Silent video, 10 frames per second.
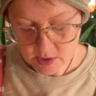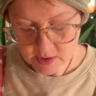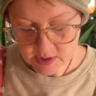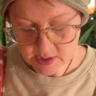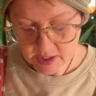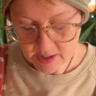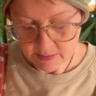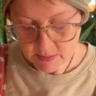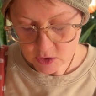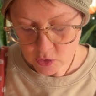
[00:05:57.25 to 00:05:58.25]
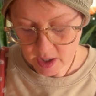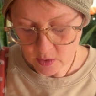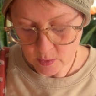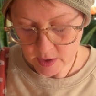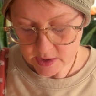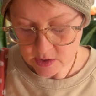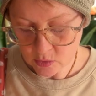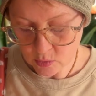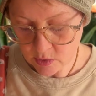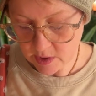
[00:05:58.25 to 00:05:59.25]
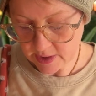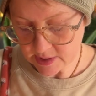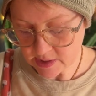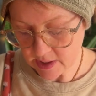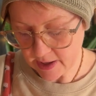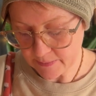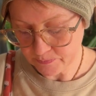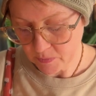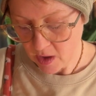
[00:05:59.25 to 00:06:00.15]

the same trackways through the landscape.